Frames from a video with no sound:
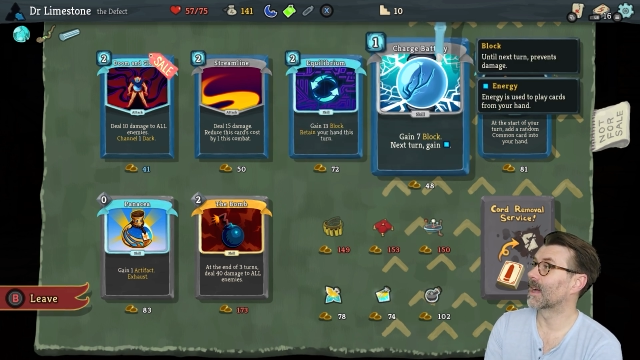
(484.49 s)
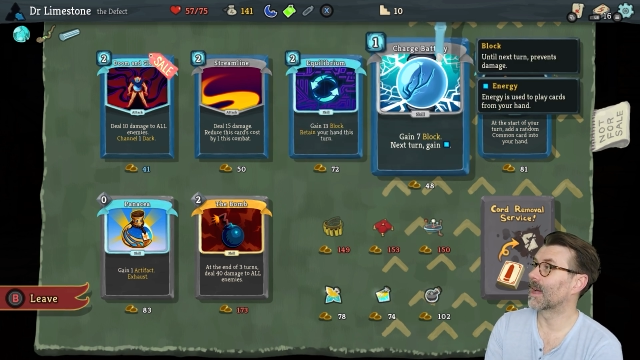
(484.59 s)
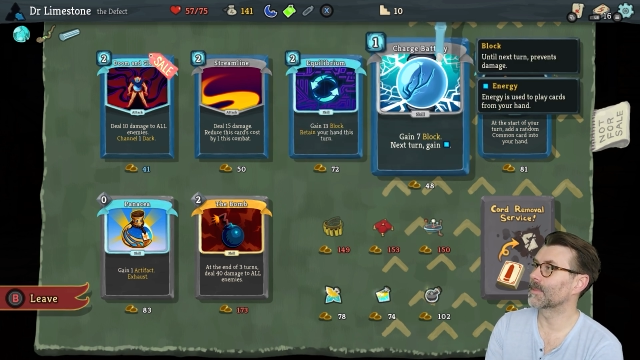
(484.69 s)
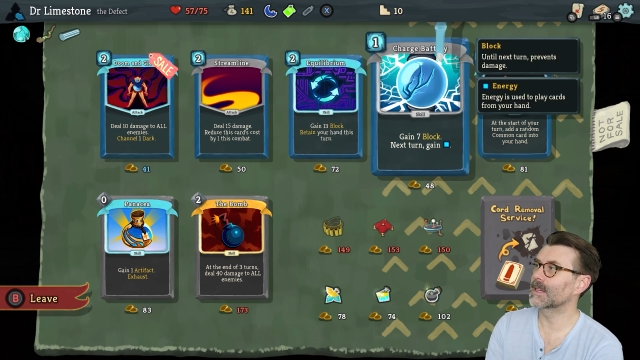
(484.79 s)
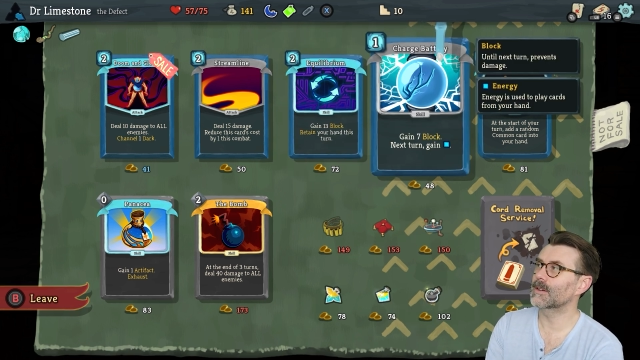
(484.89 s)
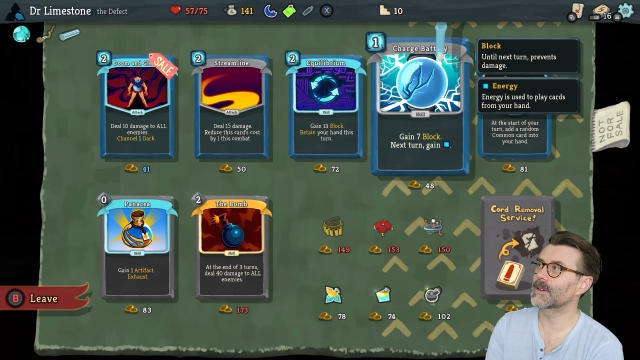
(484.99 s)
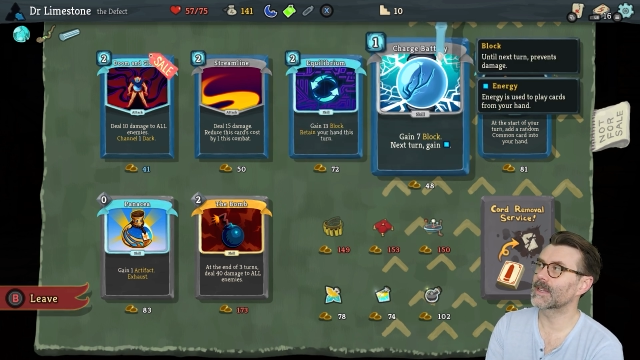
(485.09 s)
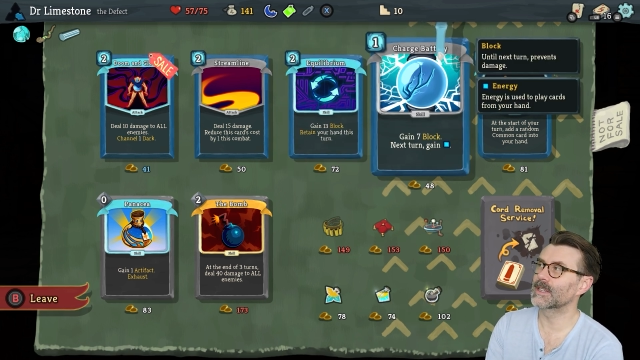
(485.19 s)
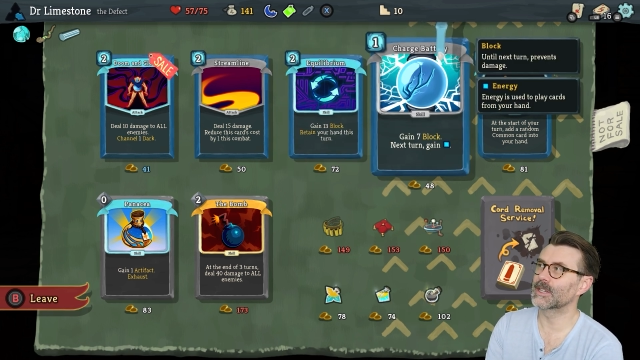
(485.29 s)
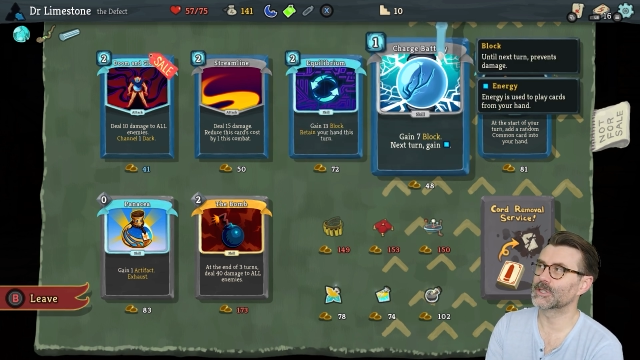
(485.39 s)
I'm going to go
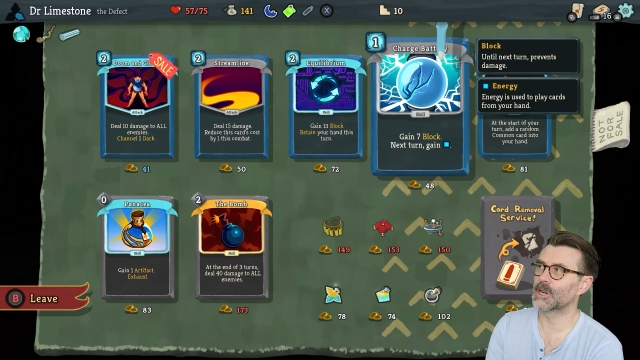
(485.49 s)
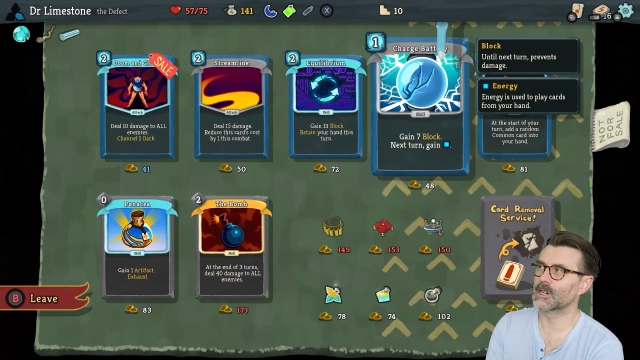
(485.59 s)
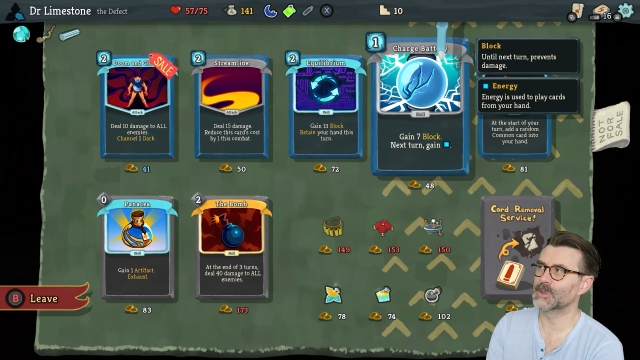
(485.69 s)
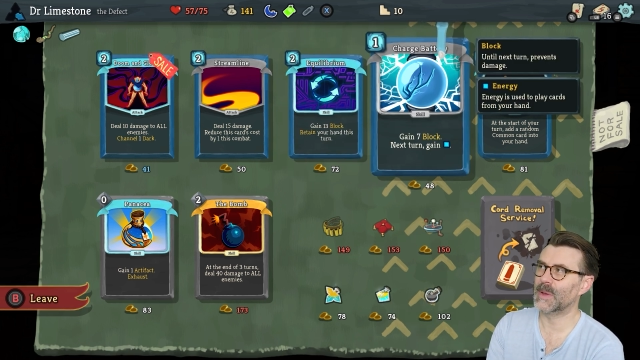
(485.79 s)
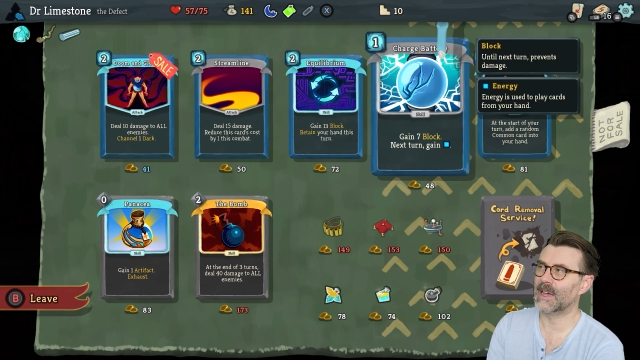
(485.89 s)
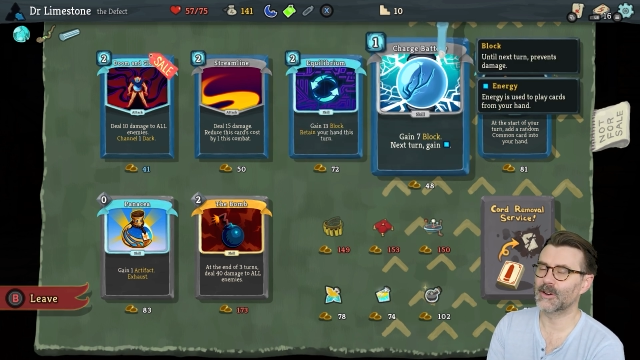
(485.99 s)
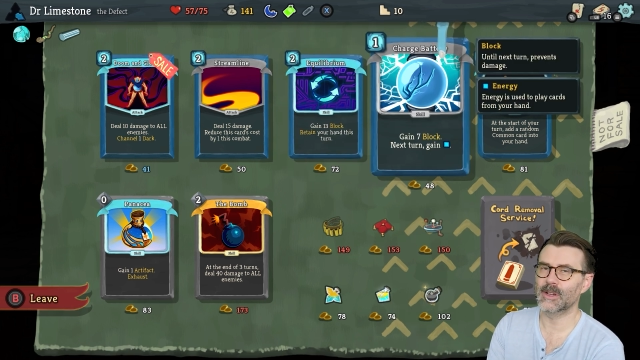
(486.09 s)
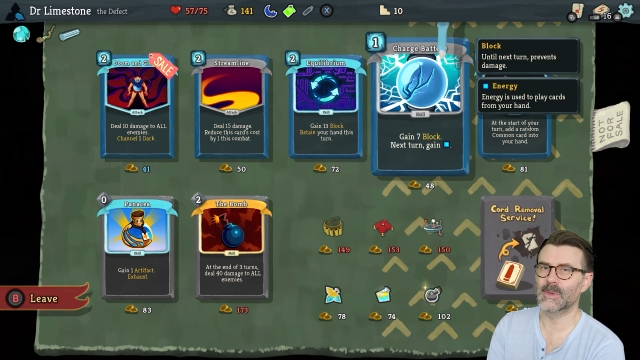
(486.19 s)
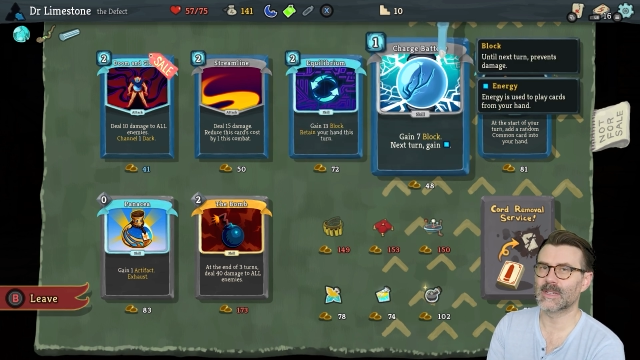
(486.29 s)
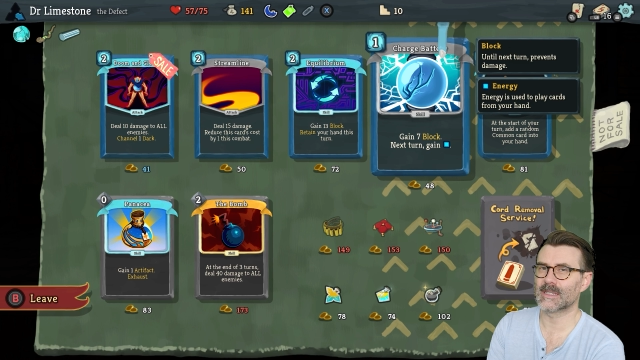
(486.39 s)
ahead and get Charged Battery
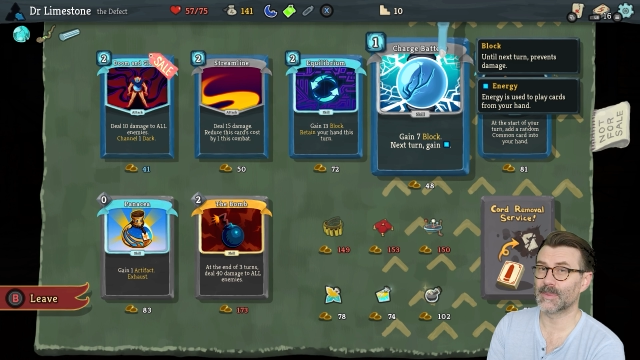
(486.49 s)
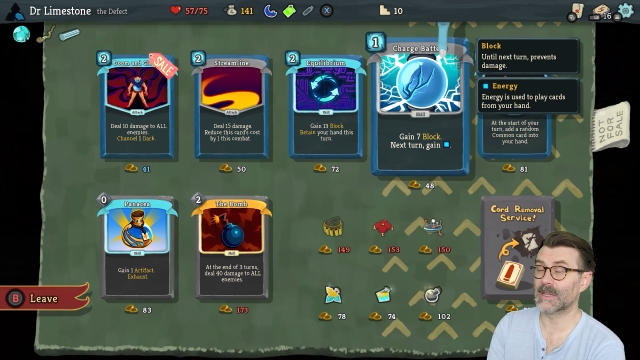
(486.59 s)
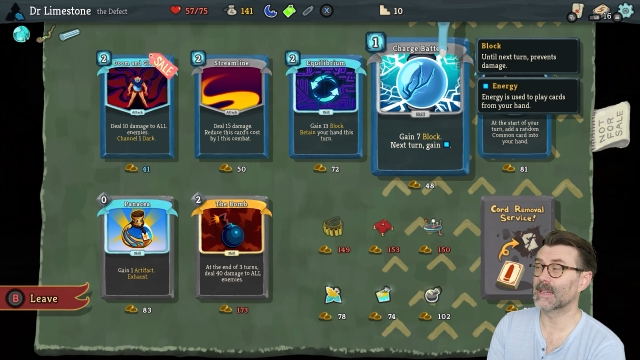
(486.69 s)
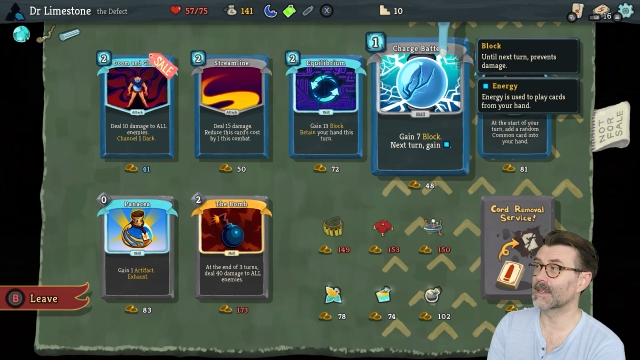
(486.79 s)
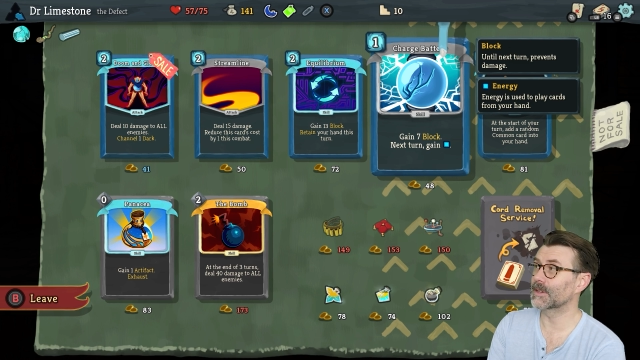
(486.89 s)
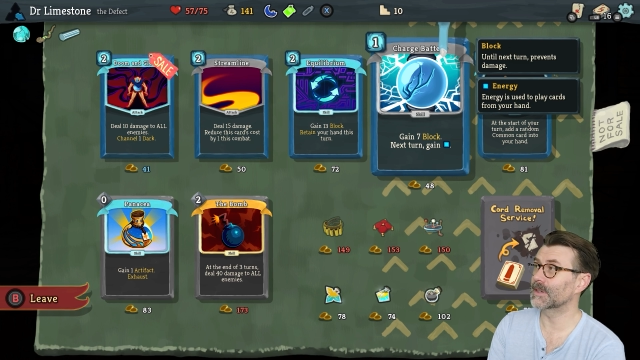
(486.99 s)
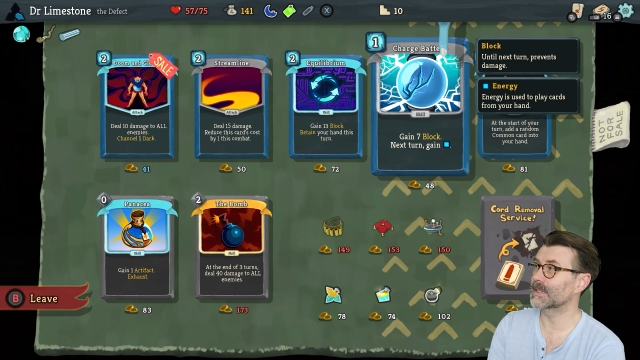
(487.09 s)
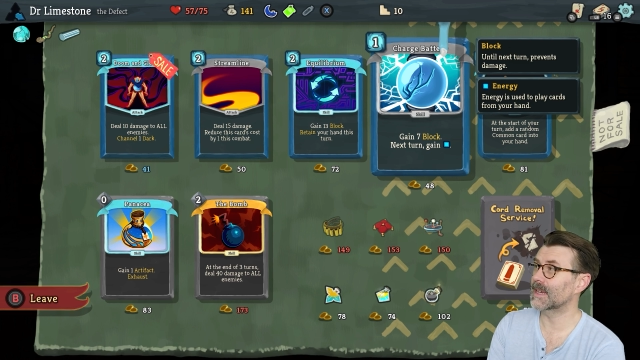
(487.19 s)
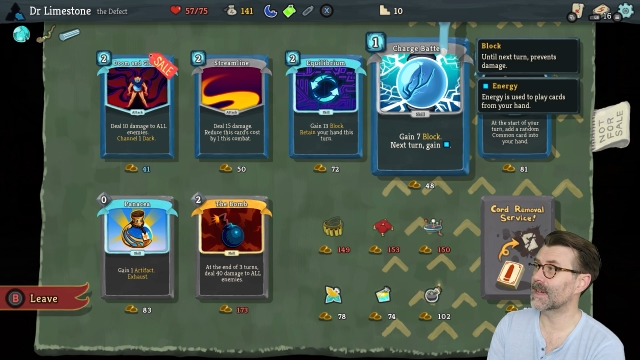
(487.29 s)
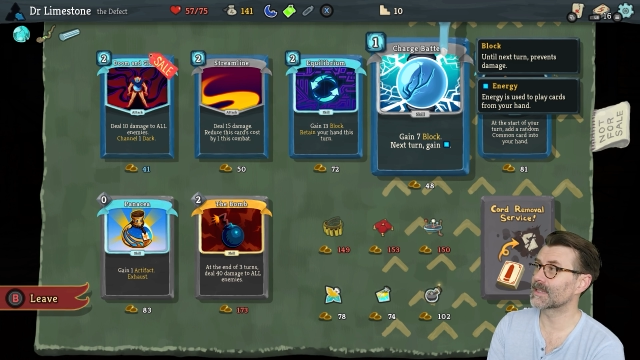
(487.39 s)
because I've been getting good
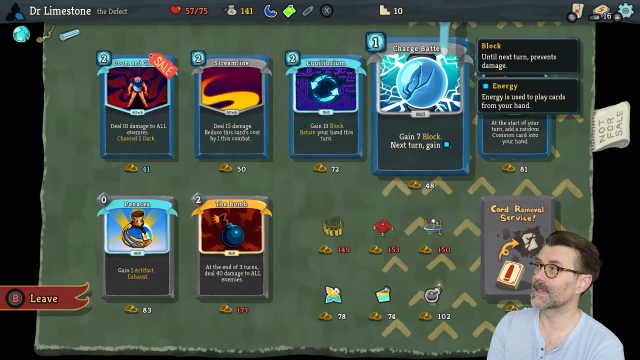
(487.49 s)
attacks.